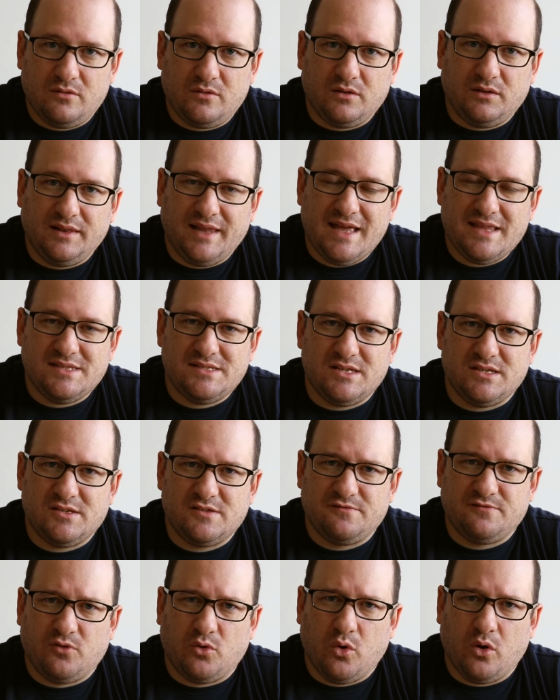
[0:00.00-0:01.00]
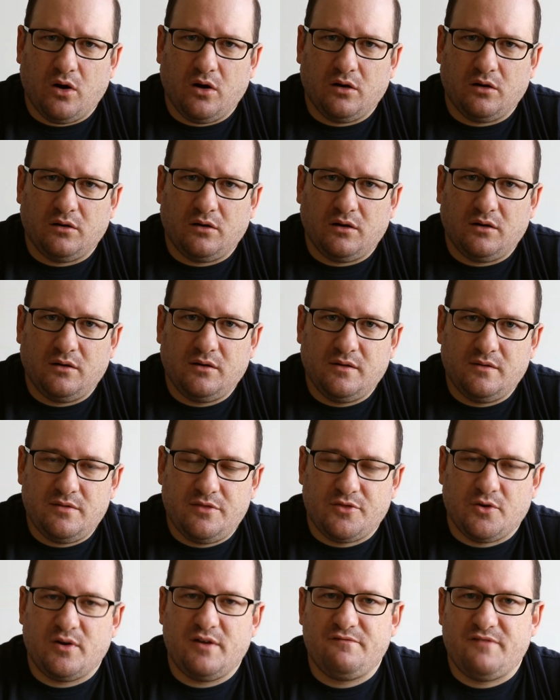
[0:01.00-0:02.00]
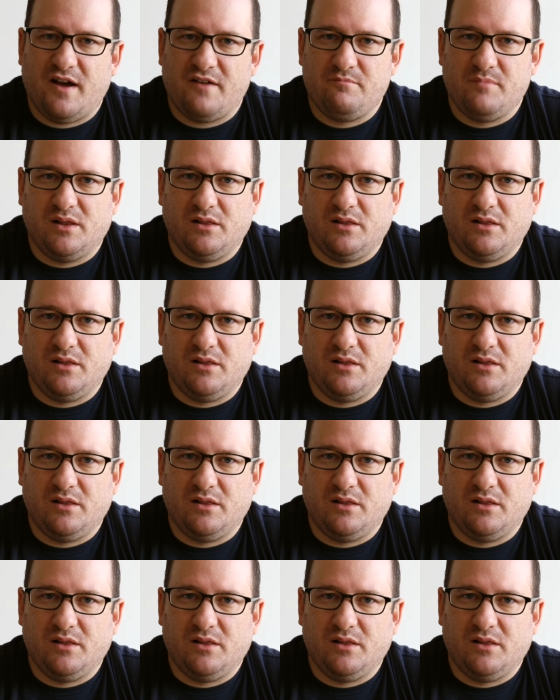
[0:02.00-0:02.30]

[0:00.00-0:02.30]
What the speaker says: lenses for 35